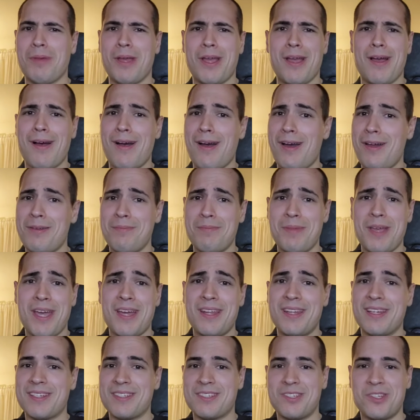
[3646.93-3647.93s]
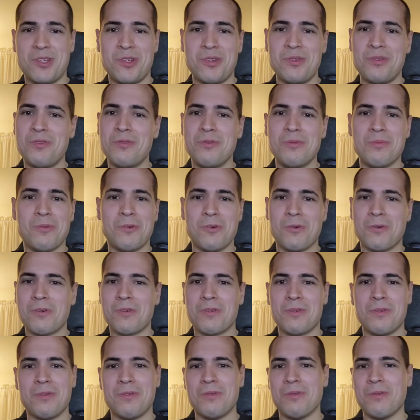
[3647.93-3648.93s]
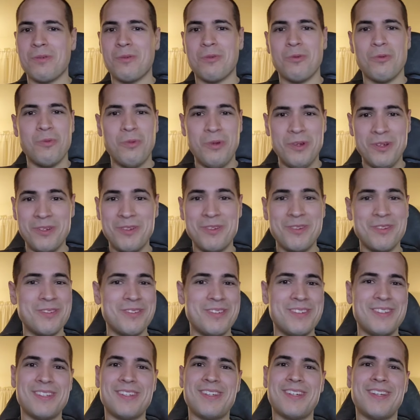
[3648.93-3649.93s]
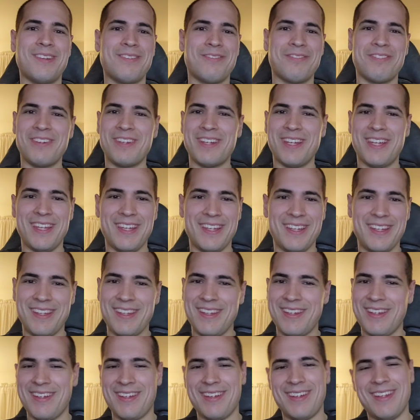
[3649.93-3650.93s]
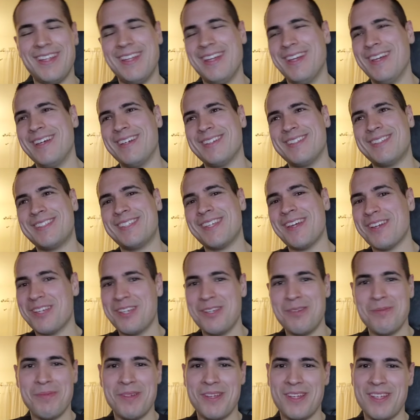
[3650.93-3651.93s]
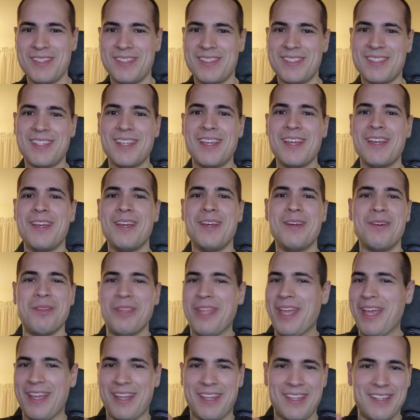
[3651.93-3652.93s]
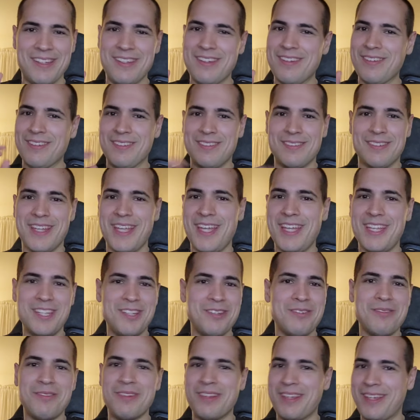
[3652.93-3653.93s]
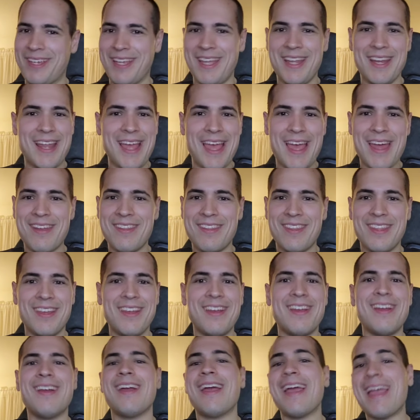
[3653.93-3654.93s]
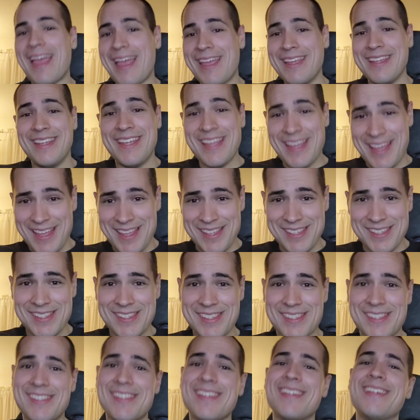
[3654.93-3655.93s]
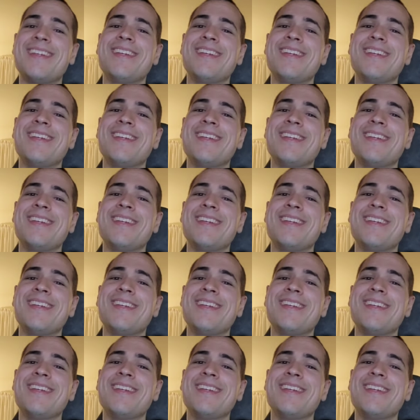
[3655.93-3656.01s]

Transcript: automatic 2 mortal wound freaking succubus that can hit you and get out of there. Yes,